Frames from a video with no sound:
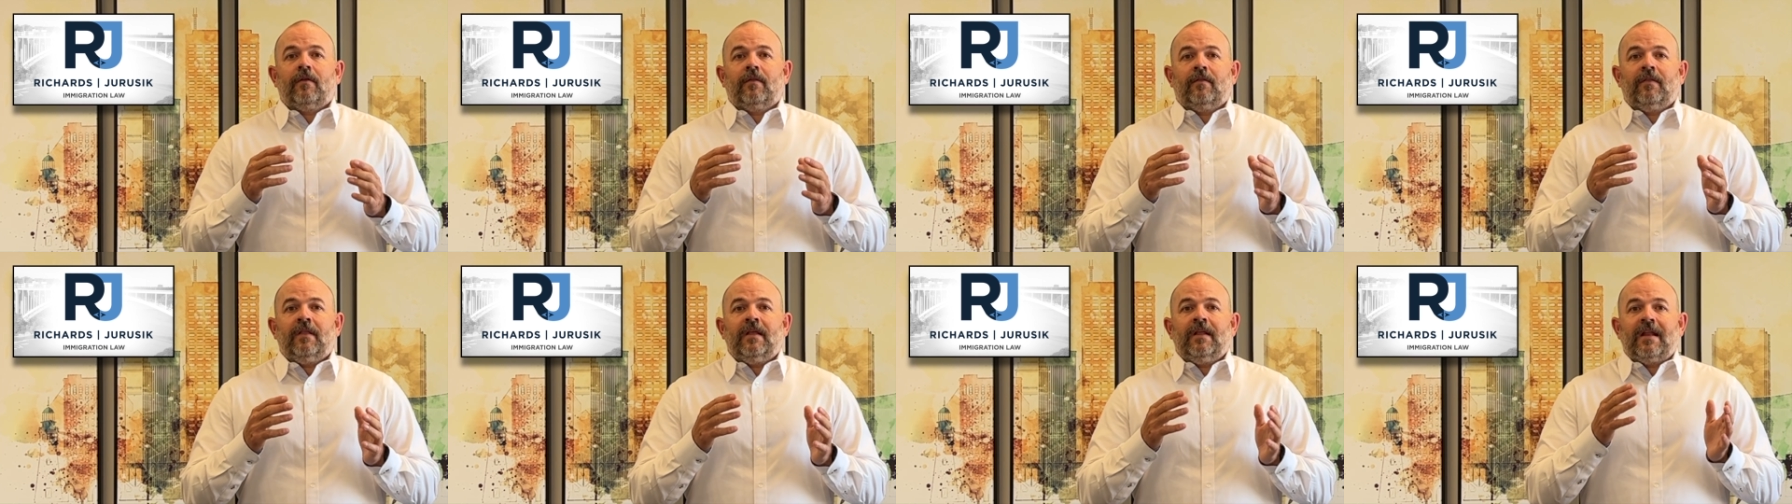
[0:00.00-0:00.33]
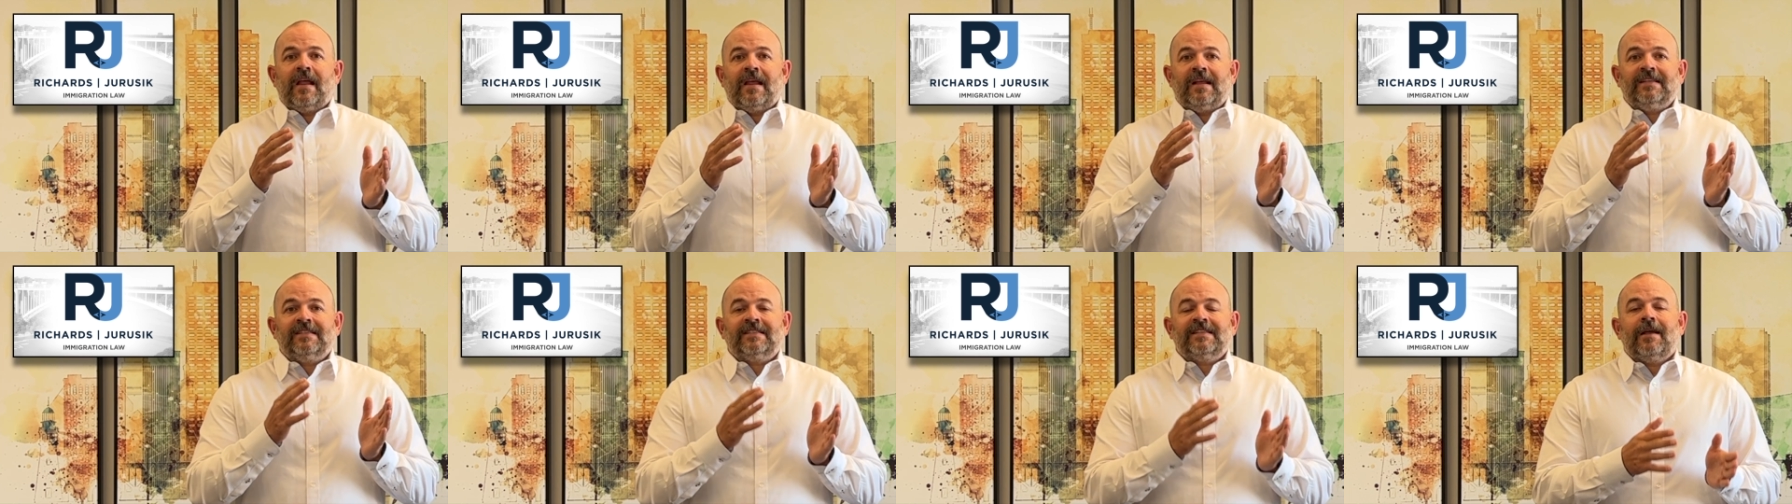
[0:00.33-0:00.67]
that
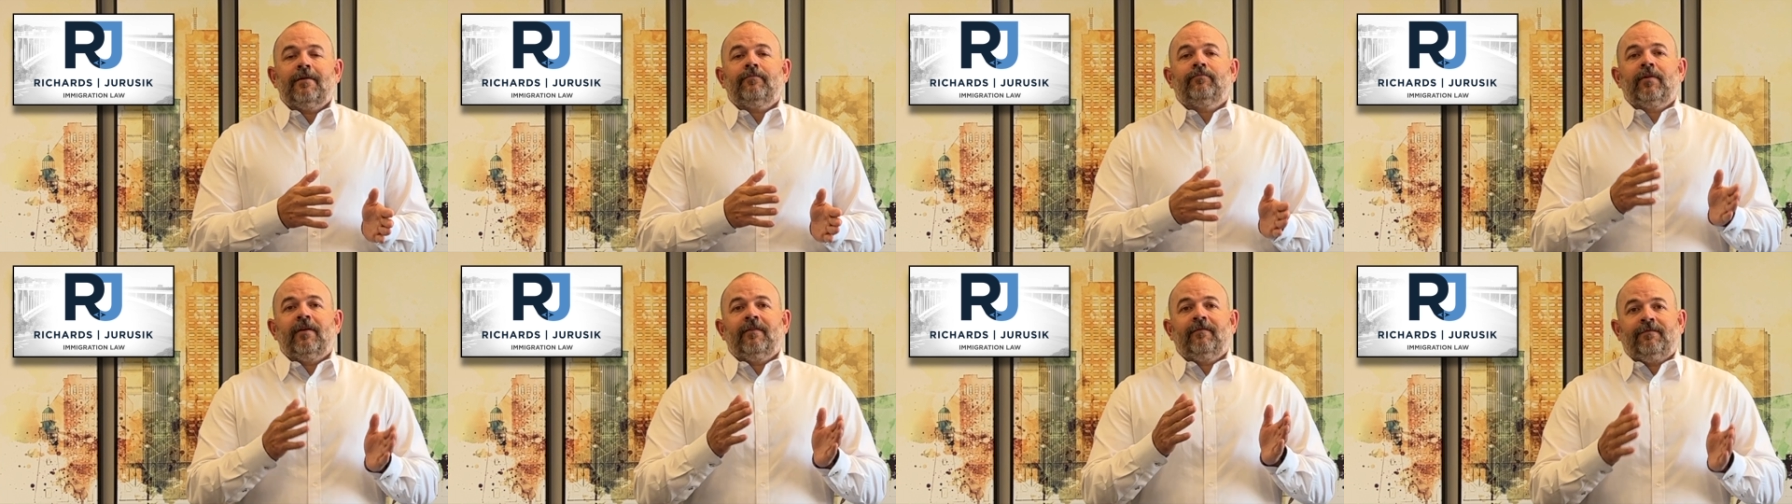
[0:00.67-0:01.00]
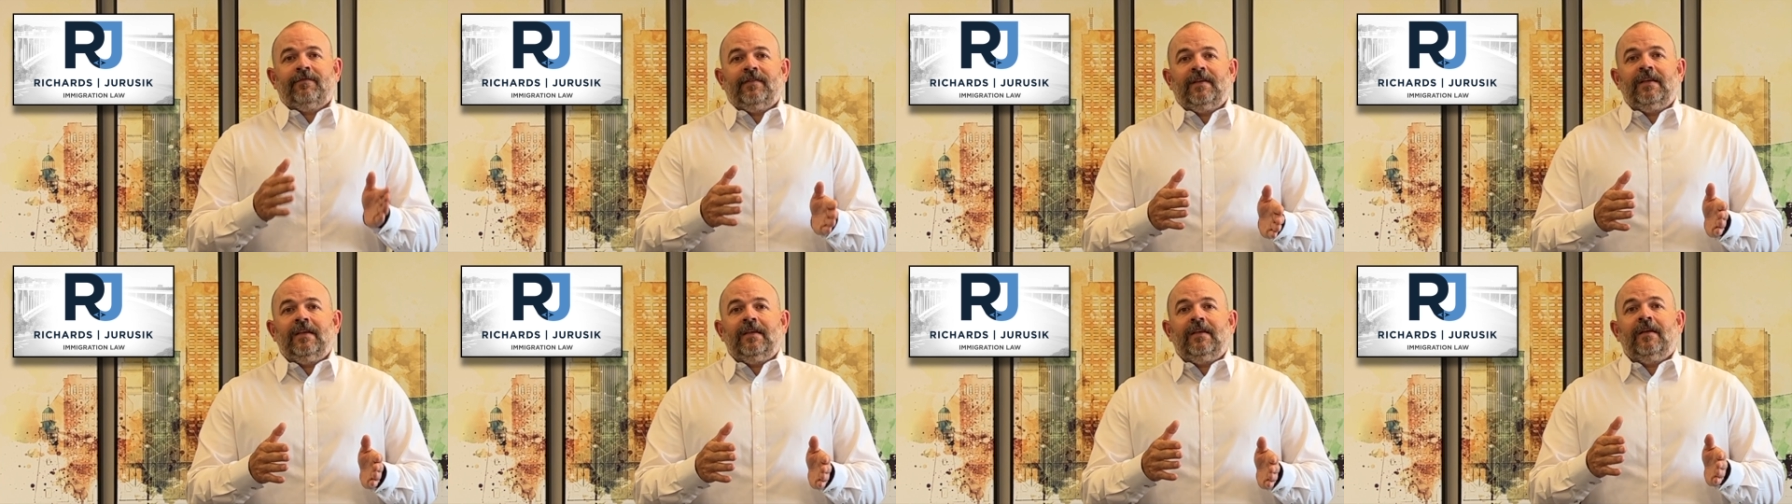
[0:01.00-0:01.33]
a separate
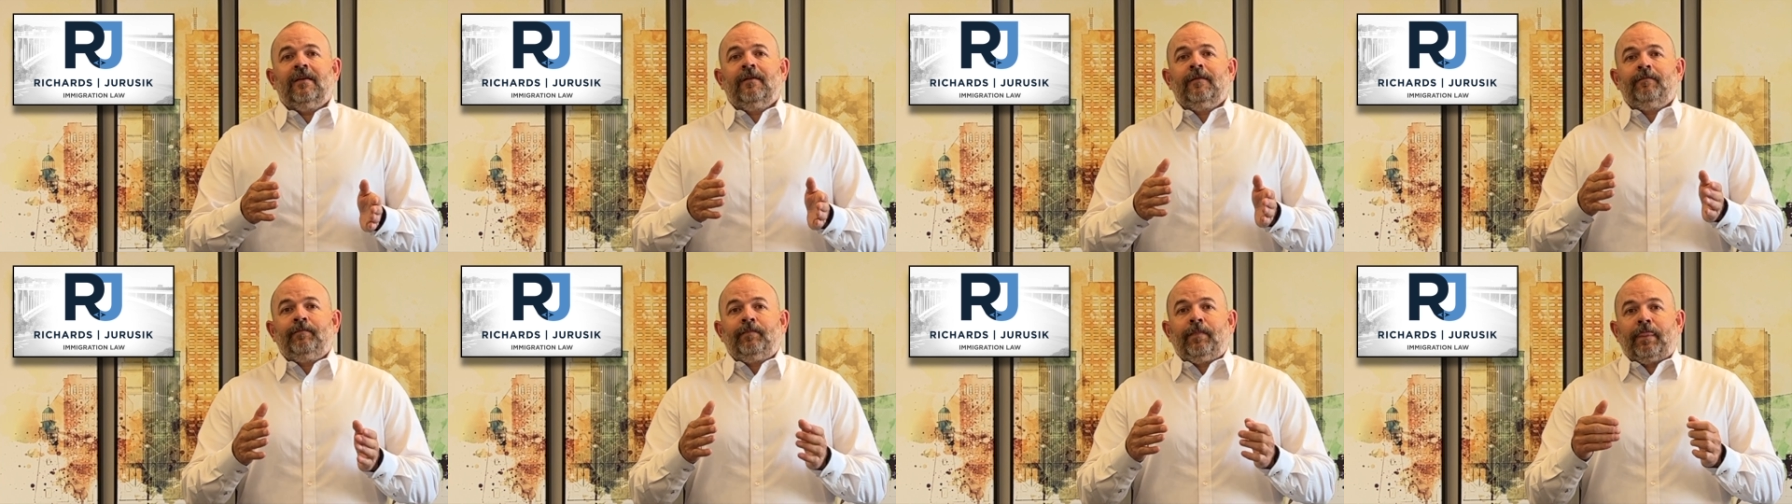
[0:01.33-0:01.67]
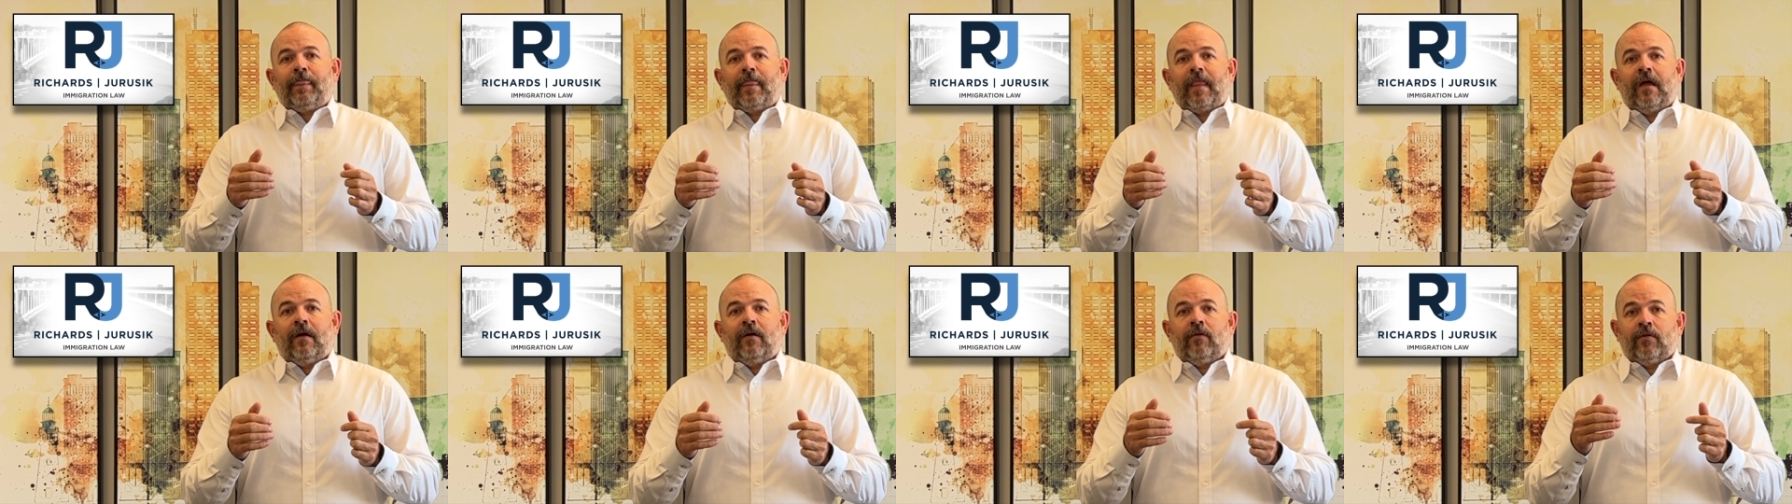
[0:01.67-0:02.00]
fee
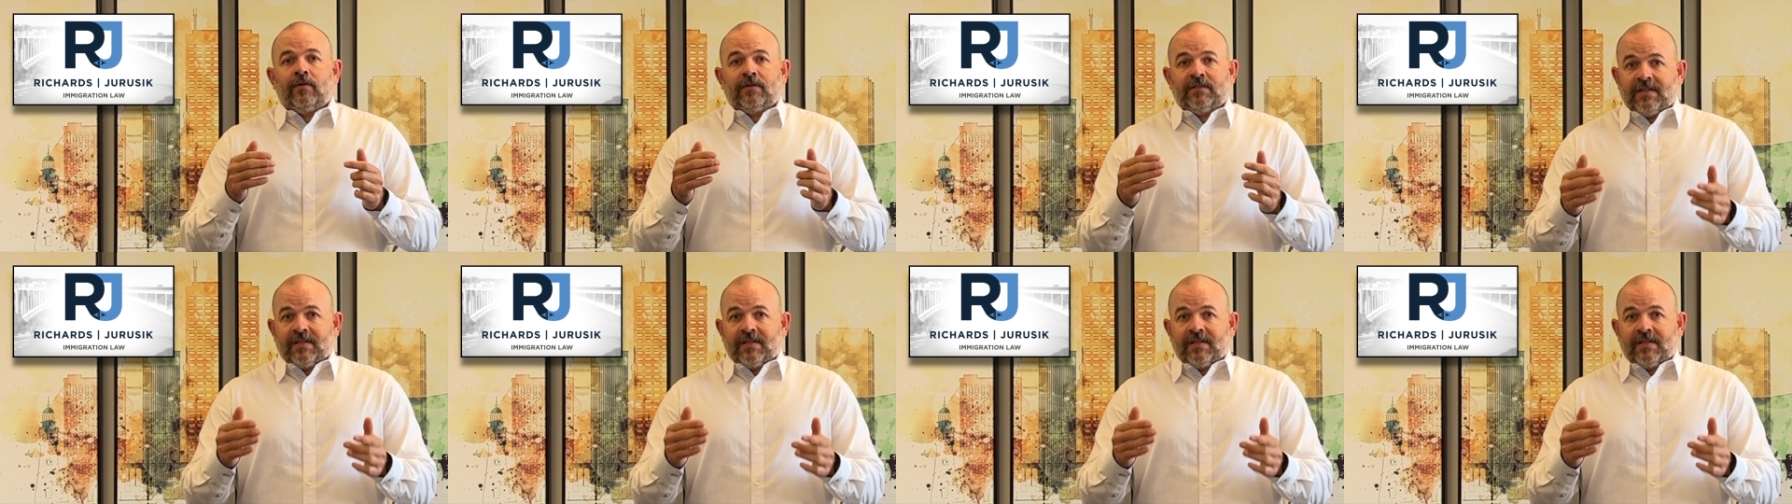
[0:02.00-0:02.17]
or a